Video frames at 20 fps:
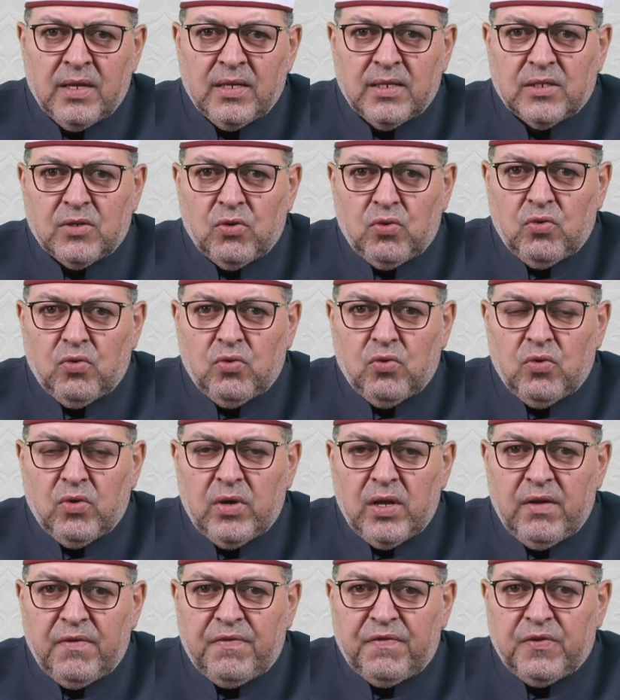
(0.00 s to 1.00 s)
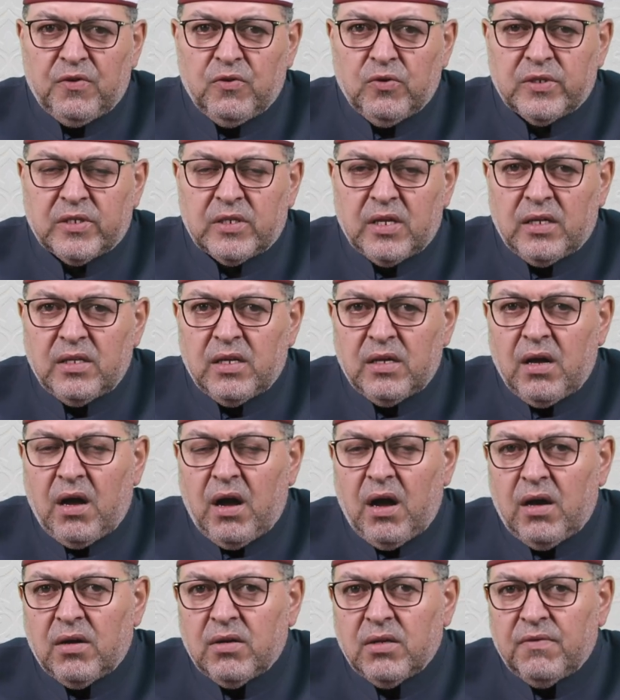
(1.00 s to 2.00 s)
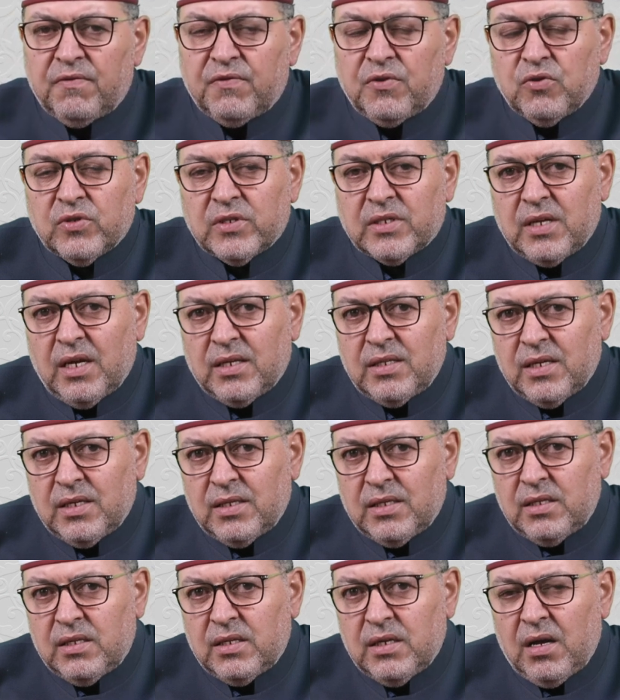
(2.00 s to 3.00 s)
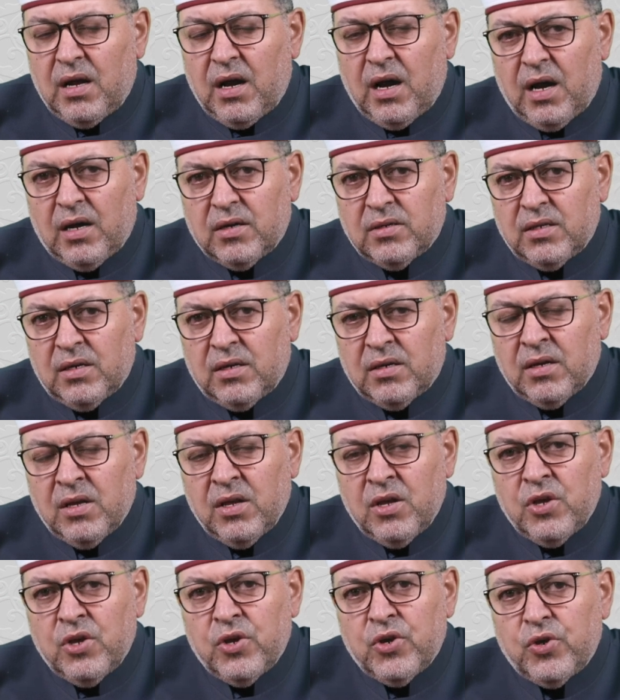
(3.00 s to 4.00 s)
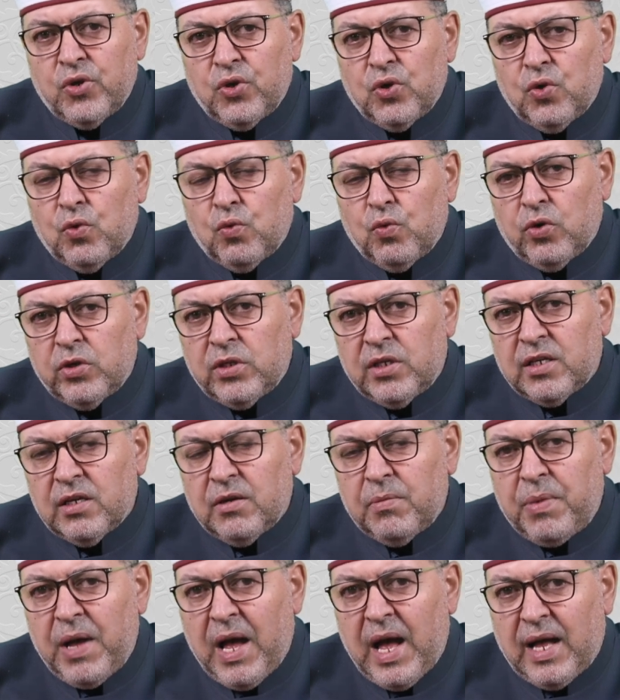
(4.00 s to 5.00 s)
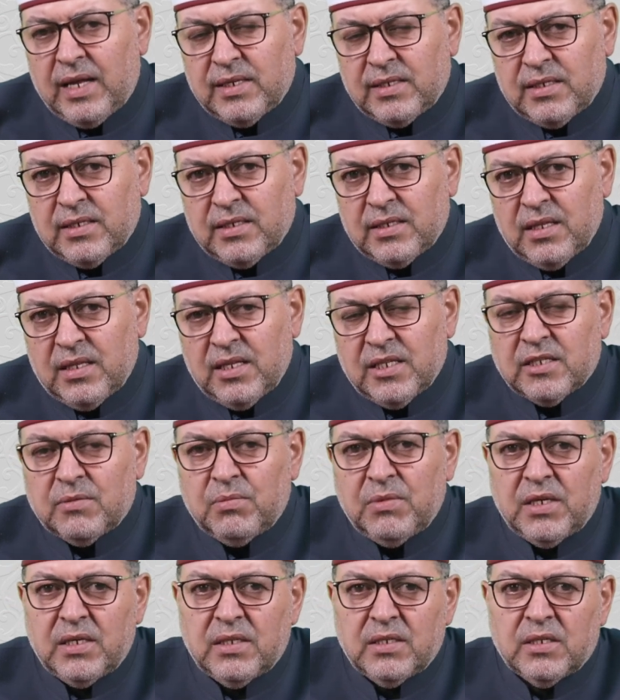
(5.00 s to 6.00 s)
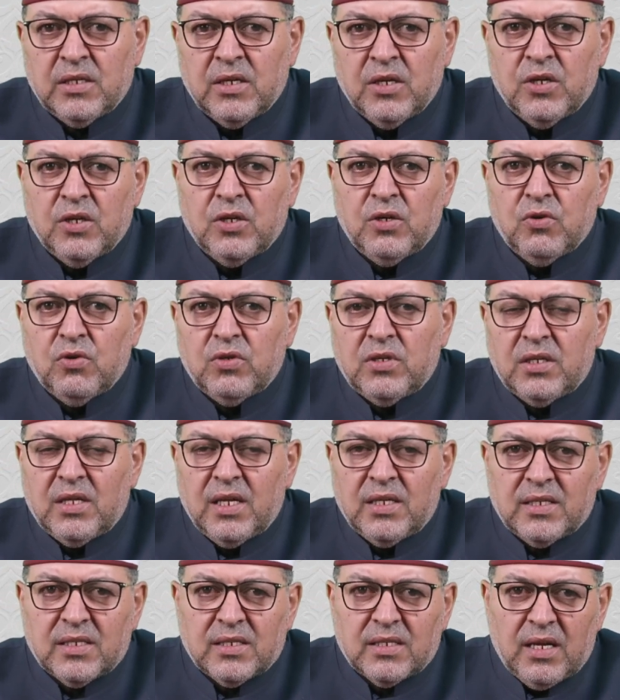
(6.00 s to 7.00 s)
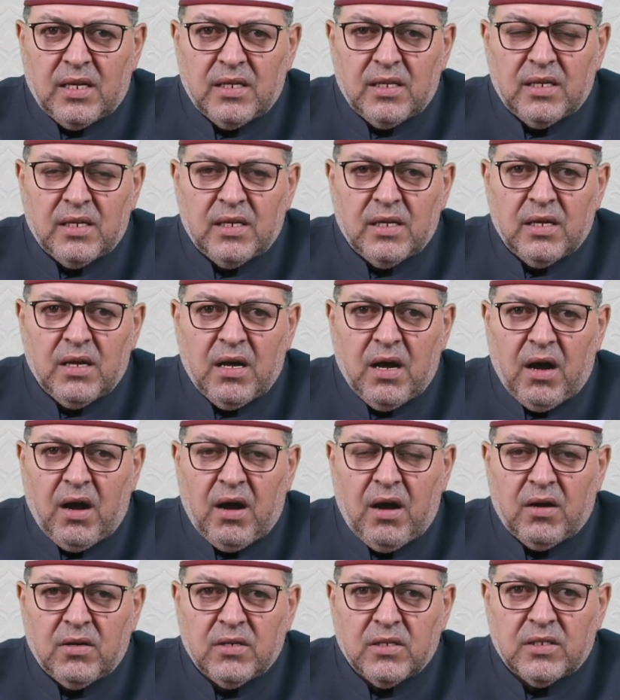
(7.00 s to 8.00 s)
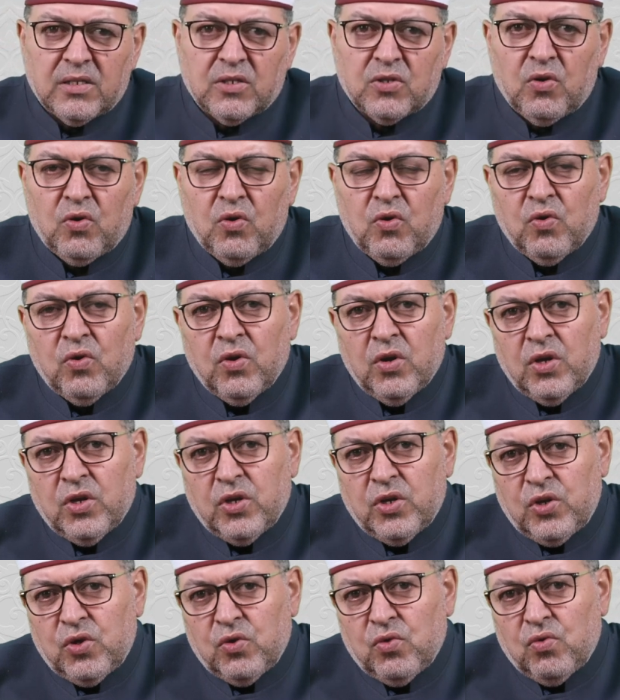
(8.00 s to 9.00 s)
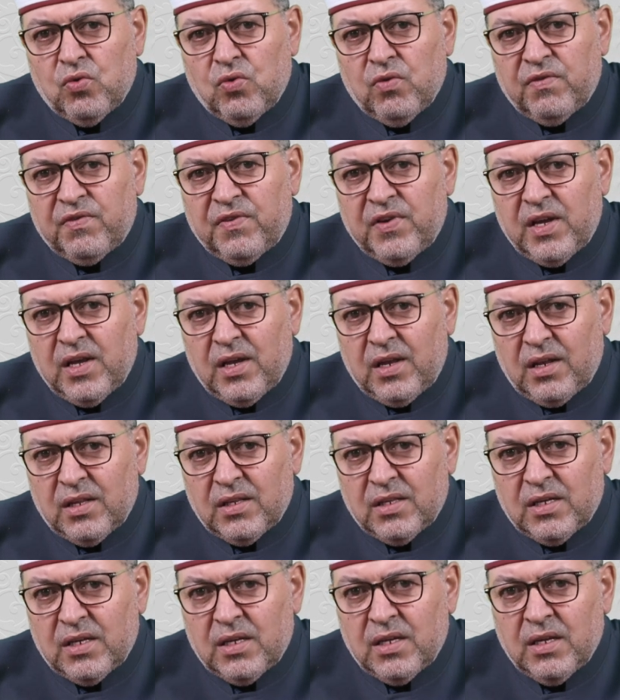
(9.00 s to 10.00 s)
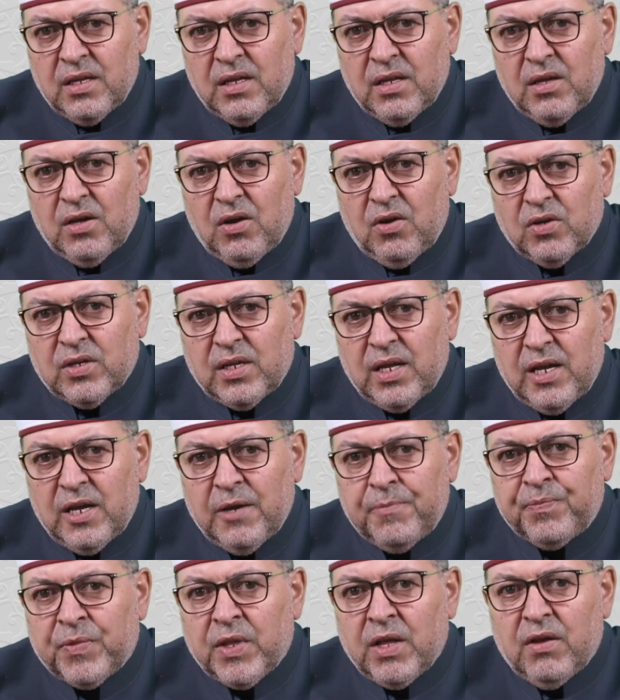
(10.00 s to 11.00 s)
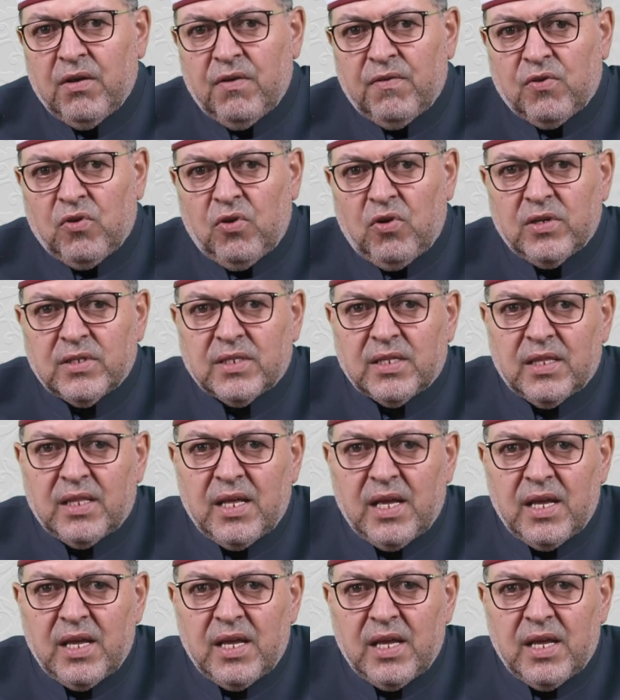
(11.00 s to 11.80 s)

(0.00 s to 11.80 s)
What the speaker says: So if you studied harder, you would pass. This means you didn't study hard, so you failed. Of course,